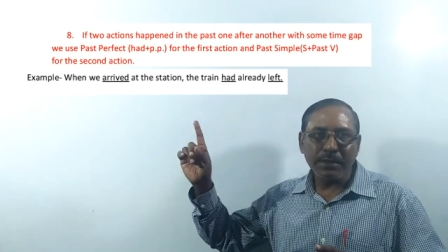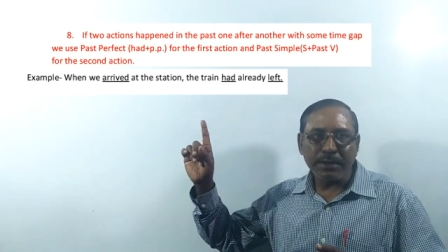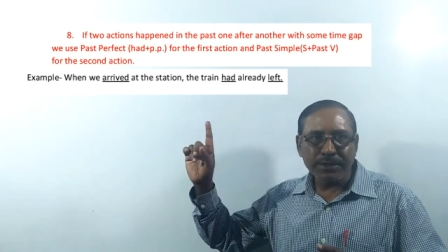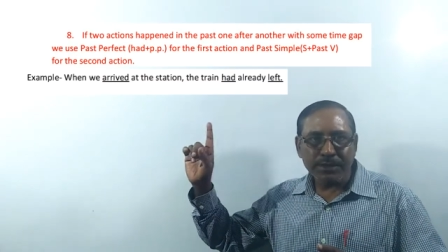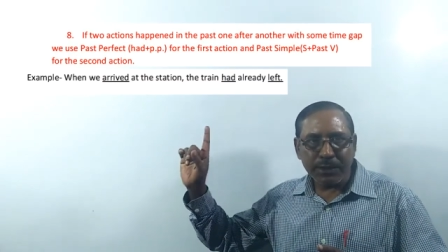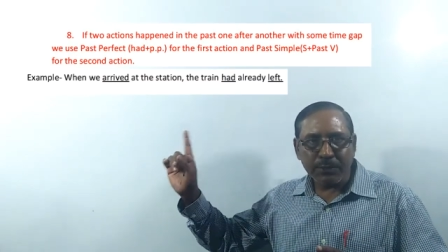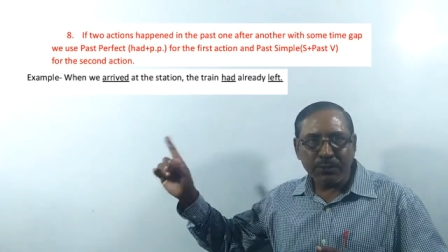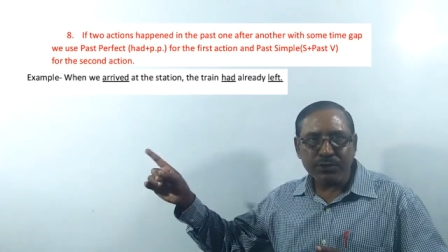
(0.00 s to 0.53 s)

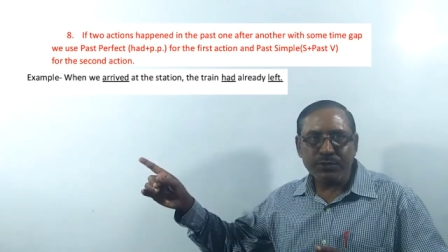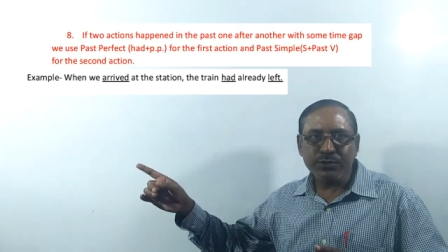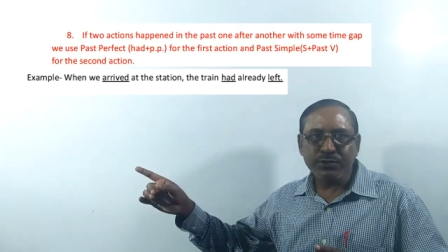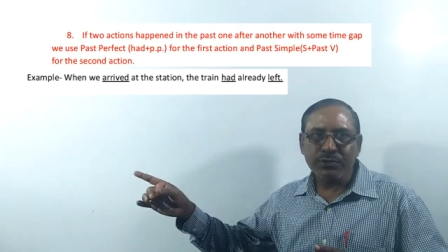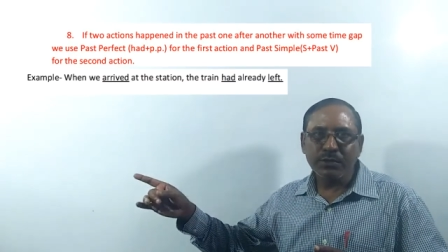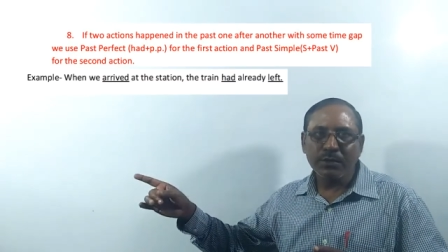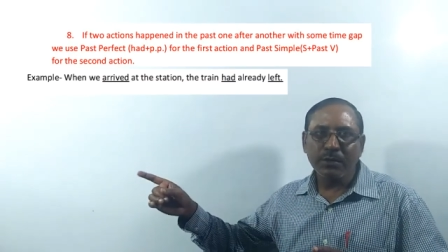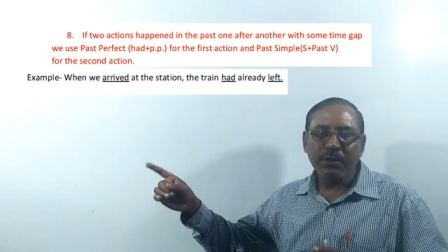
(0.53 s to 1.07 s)
is used
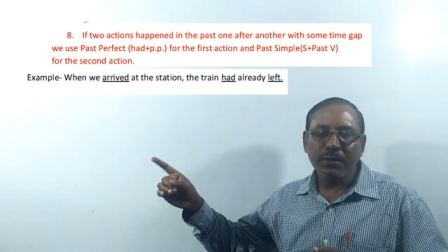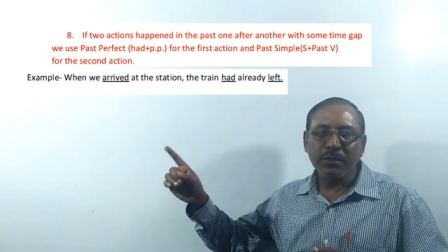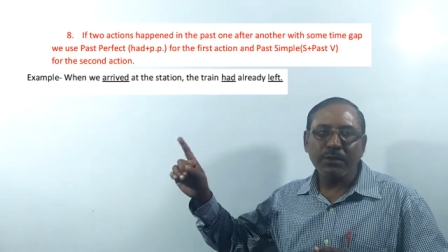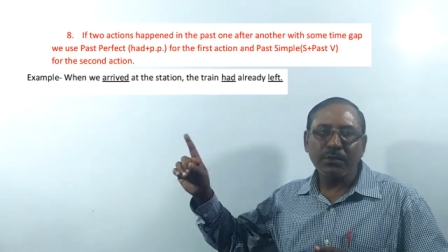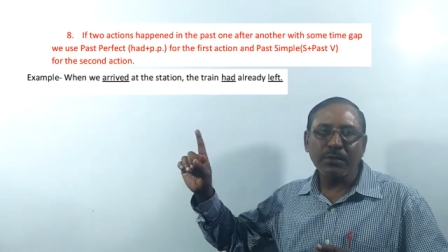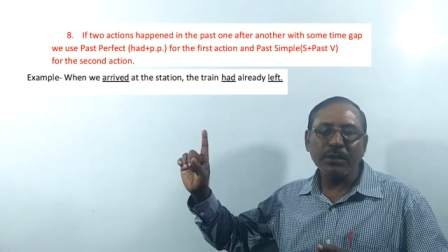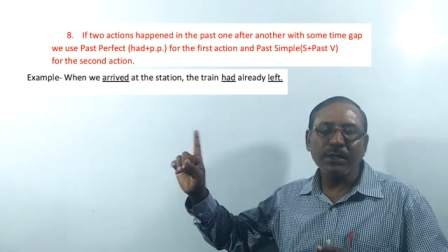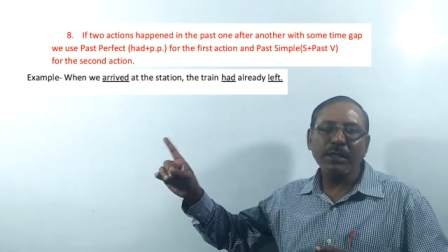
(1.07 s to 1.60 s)

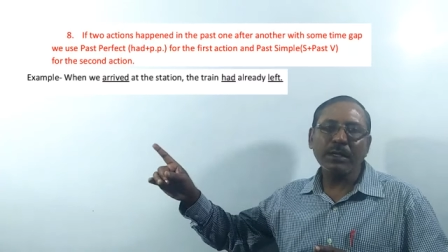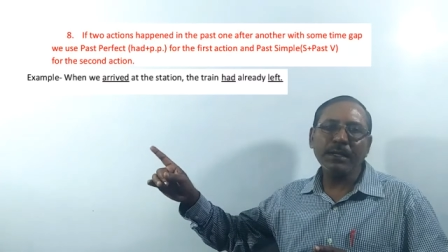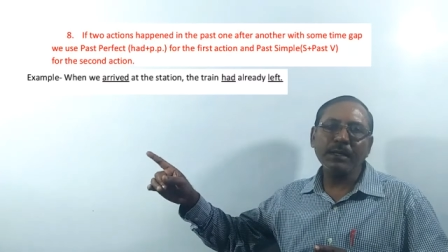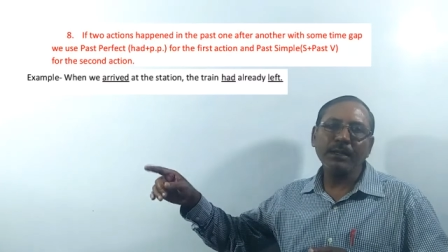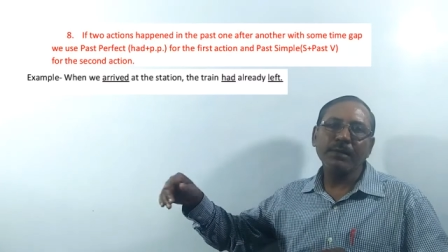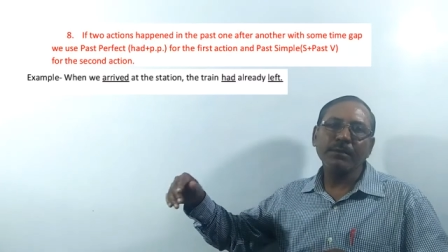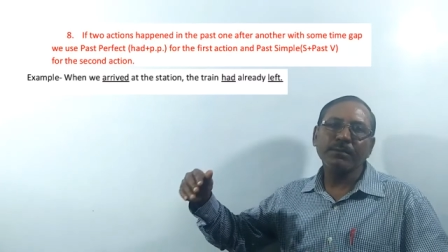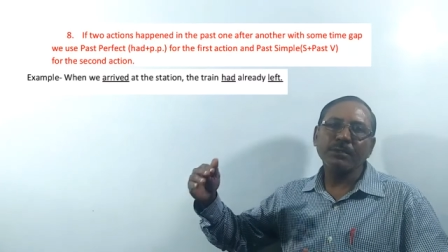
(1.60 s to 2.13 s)

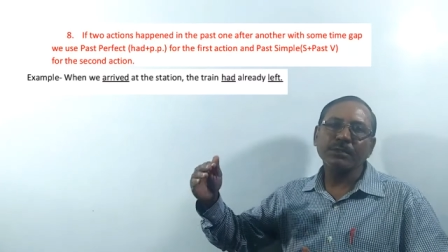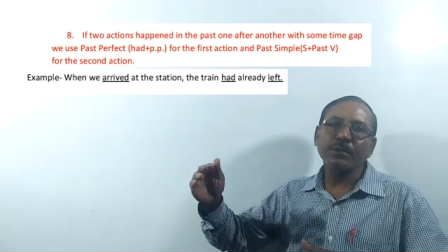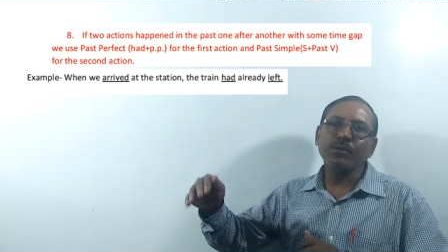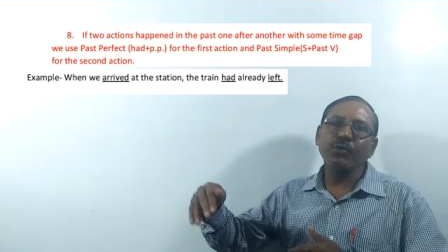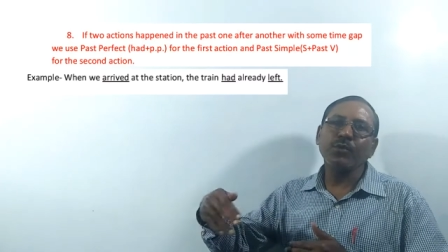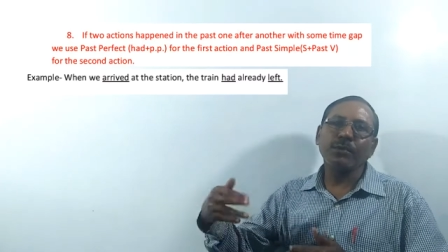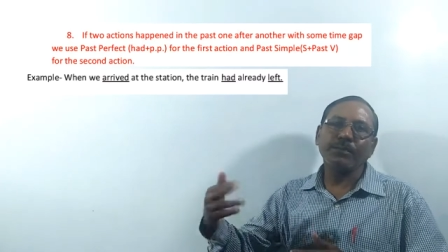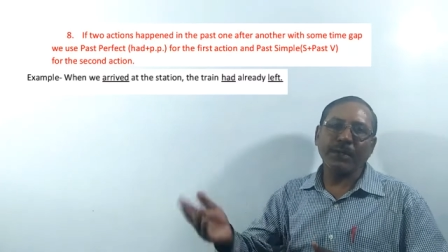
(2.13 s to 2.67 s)
only for the
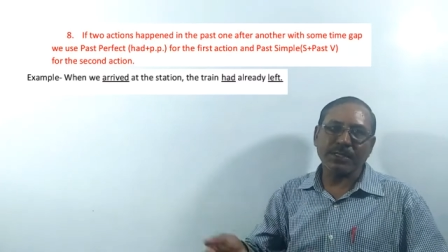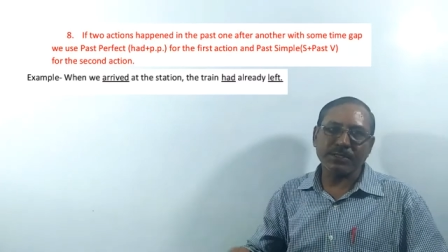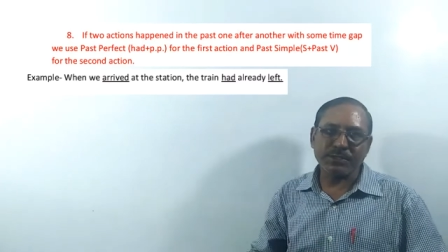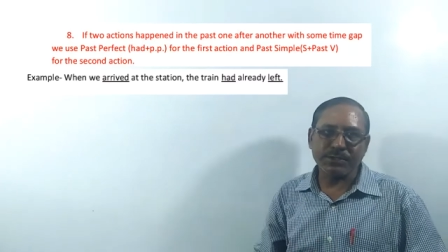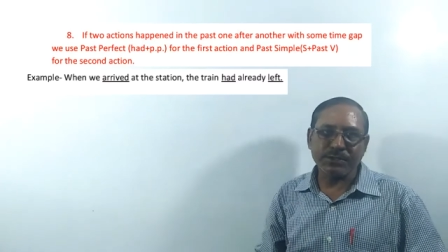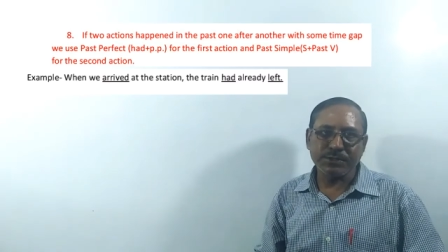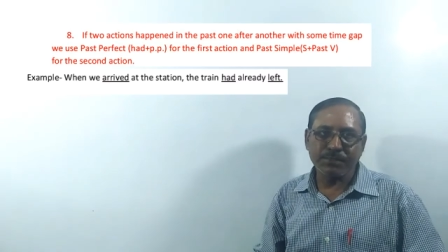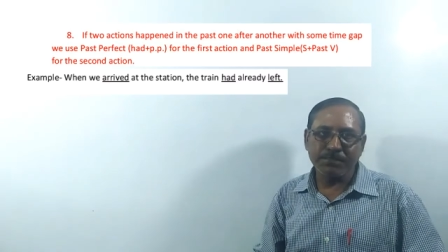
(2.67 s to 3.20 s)
more
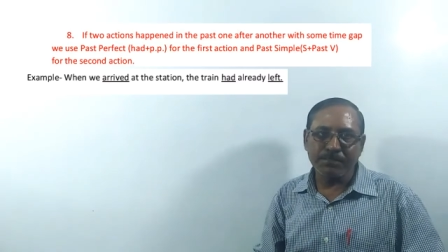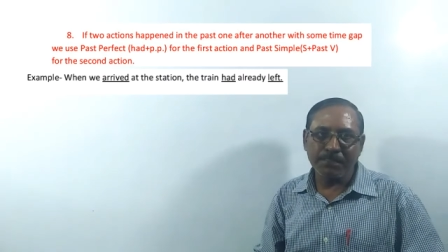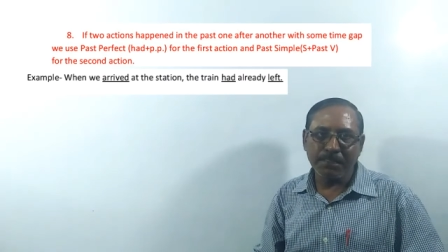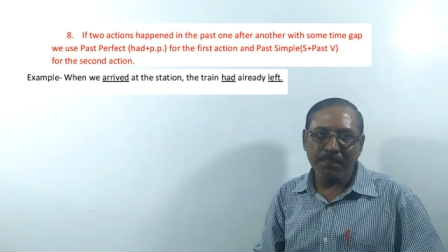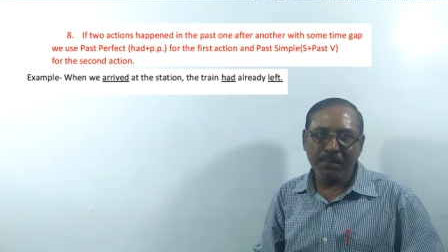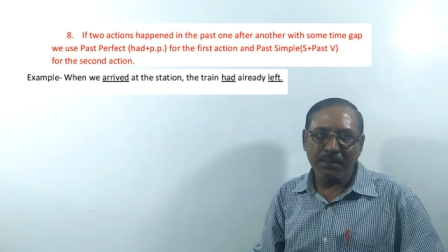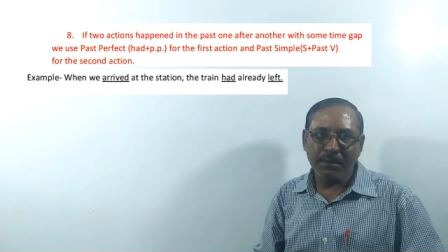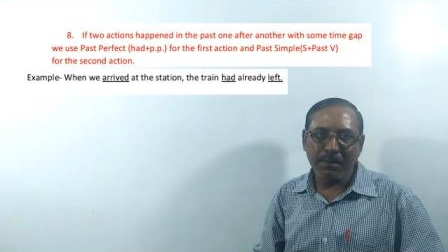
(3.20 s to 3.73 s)
past.
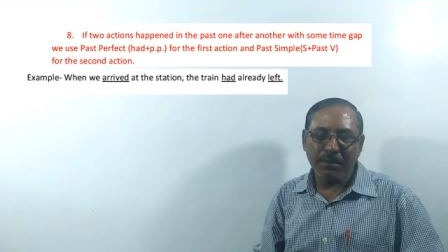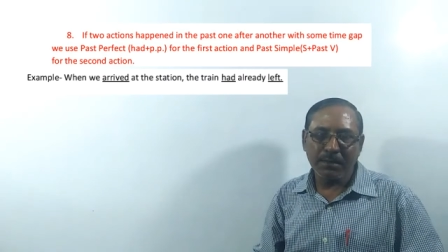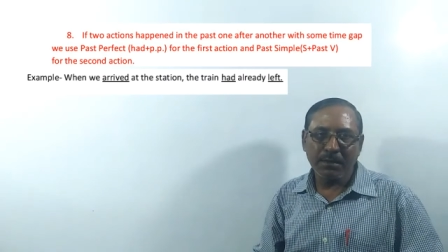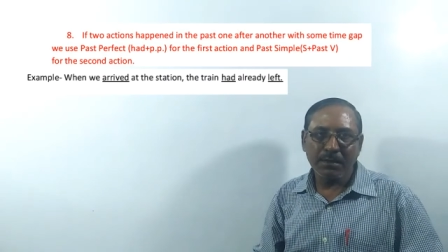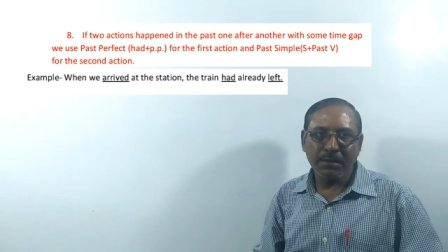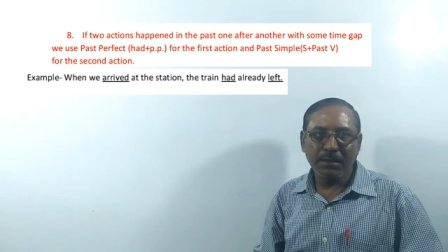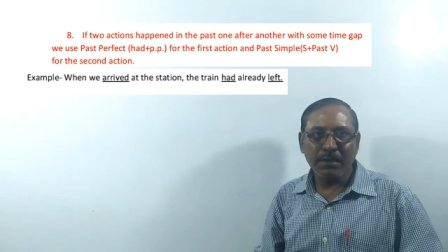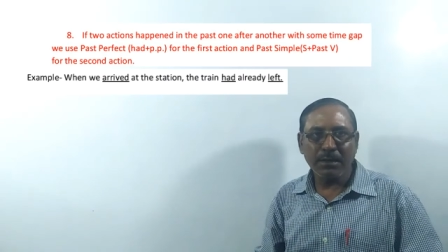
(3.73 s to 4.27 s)

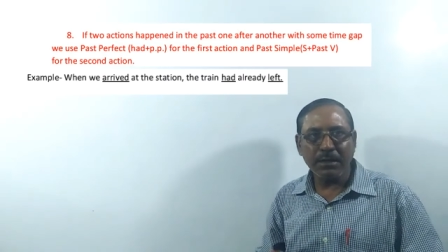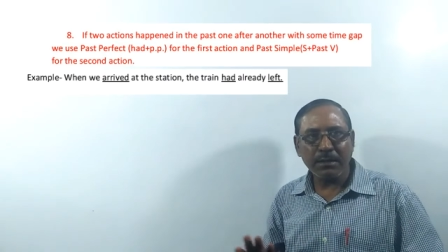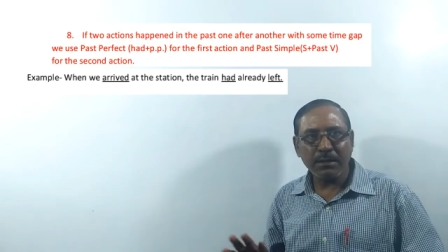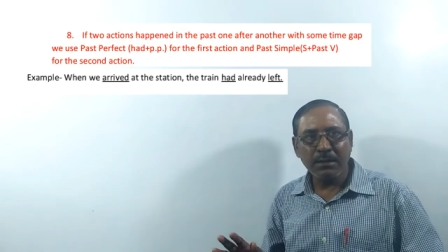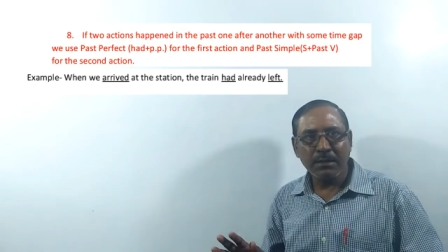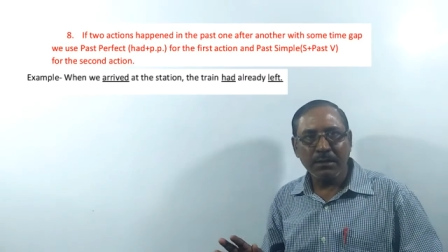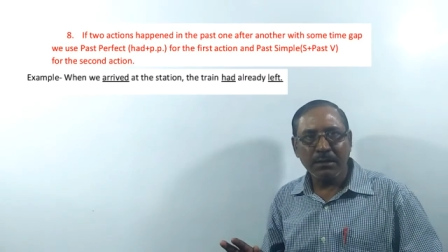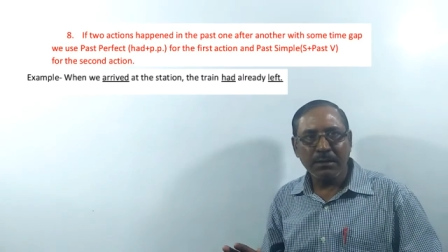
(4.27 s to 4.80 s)
Clear?